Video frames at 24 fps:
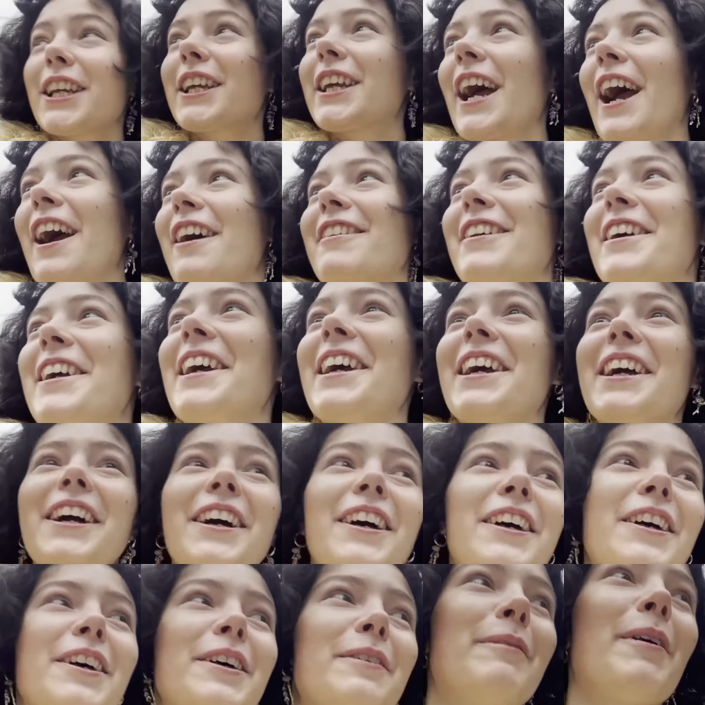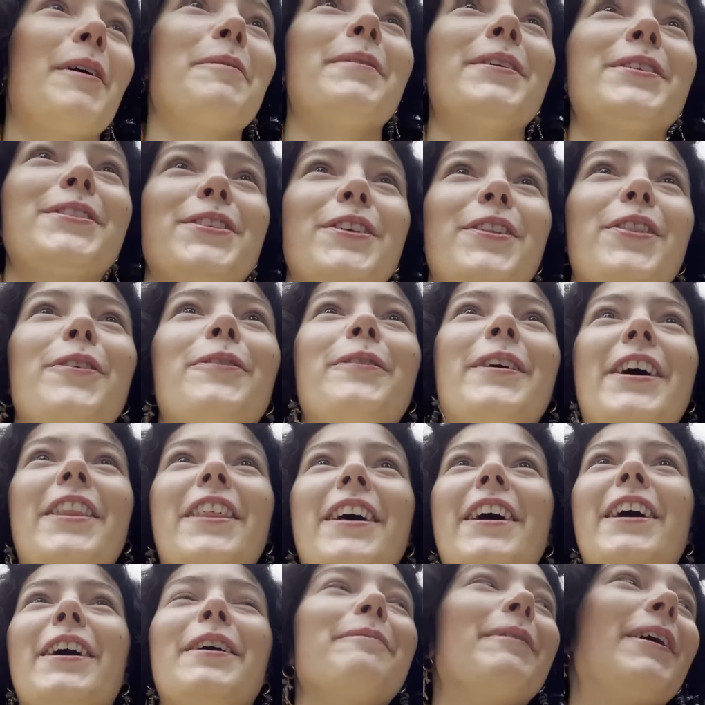carrying my bits on the way
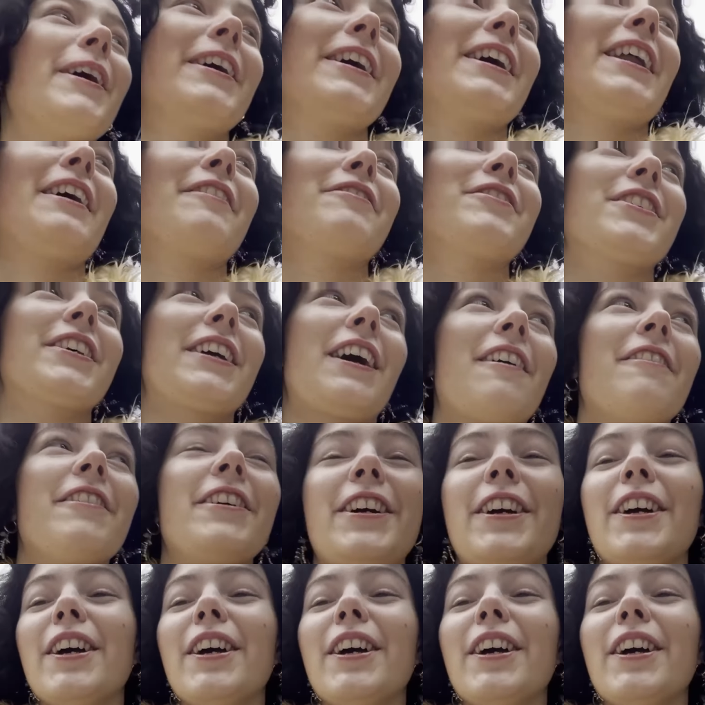there, but I'm going to have to carry